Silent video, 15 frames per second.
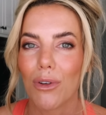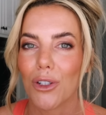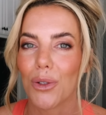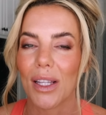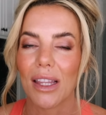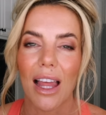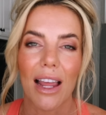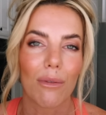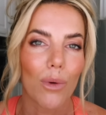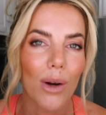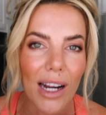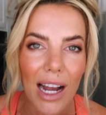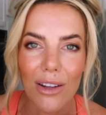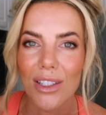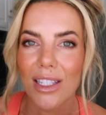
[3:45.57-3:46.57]
We're doing live
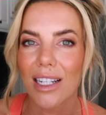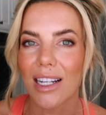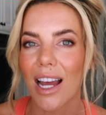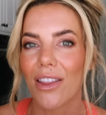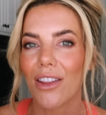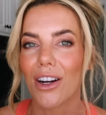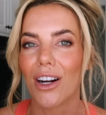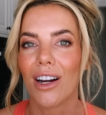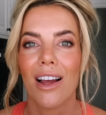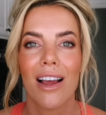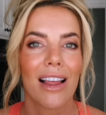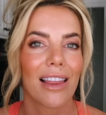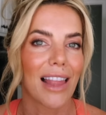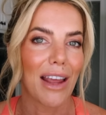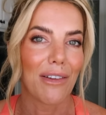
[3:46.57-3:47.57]
workouts together,
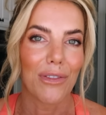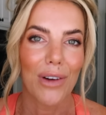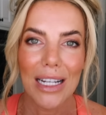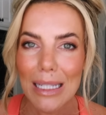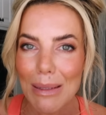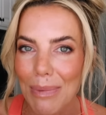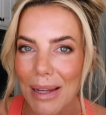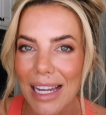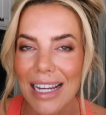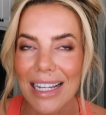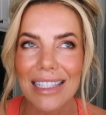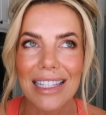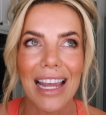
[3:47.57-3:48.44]
live recipes.